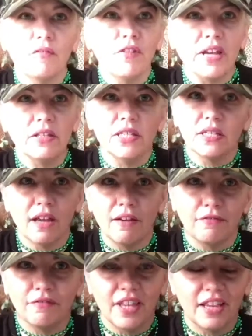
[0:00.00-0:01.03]
found
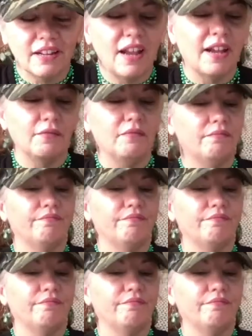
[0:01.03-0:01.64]
stuff that I've